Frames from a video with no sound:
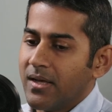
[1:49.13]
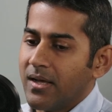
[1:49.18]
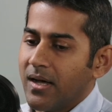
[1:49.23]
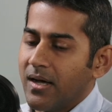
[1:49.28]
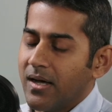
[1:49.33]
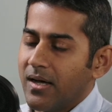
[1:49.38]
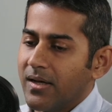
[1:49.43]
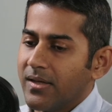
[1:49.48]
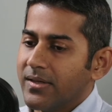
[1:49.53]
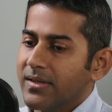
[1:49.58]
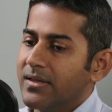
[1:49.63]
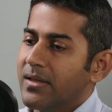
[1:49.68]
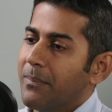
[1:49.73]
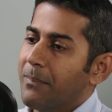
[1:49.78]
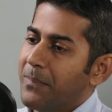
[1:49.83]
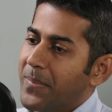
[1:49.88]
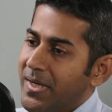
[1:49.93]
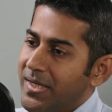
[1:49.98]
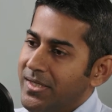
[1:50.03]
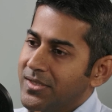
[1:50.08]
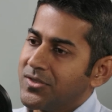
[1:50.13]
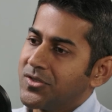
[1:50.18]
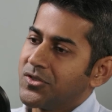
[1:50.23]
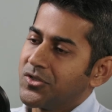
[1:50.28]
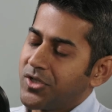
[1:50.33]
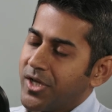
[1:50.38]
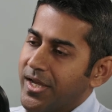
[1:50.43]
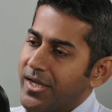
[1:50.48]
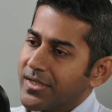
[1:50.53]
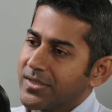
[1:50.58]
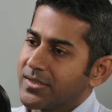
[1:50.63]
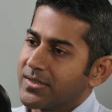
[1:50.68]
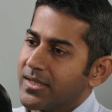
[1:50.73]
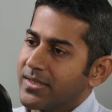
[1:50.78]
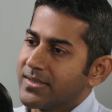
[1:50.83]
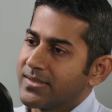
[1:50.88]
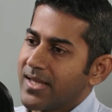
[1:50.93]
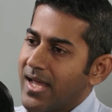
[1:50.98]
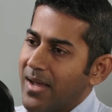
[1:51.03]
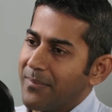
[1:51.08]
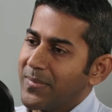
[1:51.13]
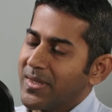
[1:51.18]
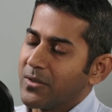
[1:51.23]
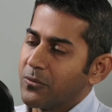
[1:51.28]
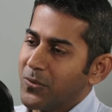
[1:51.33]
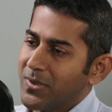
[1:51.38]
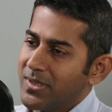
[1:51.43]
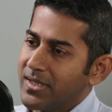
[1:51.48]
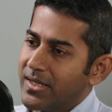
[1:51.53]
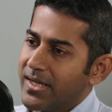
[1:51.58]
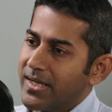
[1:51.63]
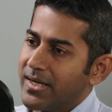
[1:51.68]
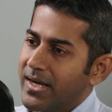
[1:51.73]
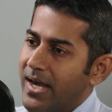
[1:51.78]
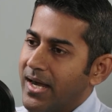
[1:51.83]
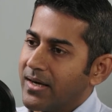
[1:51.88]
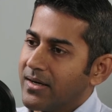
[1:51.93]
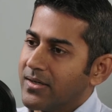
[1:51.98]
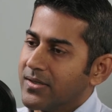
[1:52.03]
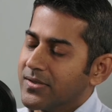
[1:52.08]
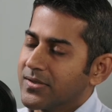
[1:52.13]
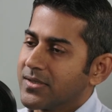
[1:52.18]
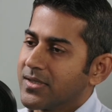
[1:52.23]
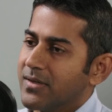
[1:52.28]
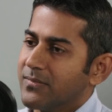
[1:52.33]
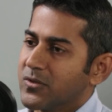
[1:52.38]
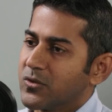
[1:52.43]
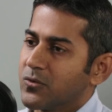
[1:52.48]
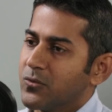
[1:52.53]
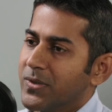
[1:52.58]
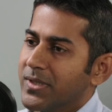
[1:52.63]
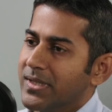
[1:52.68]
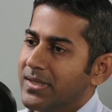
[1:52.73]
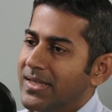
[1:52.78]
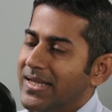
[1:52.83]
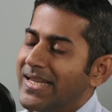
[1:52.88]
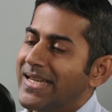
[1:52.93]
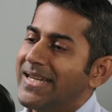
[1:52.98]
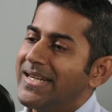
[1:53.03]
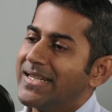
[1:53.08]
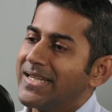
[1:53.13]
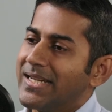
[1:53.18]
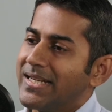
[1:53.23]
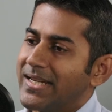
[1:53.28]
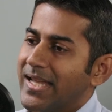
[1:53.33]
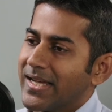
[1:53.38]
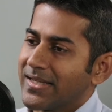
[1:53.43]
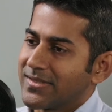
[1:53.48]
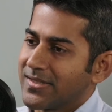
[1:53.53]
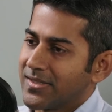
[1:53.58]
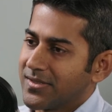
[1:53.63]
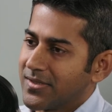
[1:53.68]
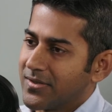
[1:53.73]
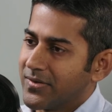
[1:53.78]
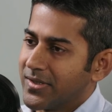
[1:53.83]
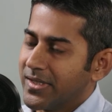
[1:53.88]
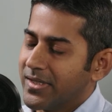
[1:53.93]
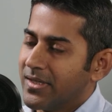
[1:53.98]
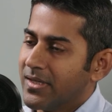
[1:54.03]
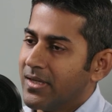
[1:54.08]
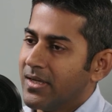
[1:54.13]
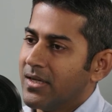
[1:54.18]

The biggest change that is happening with the air handlers comes with the heat kit accessory,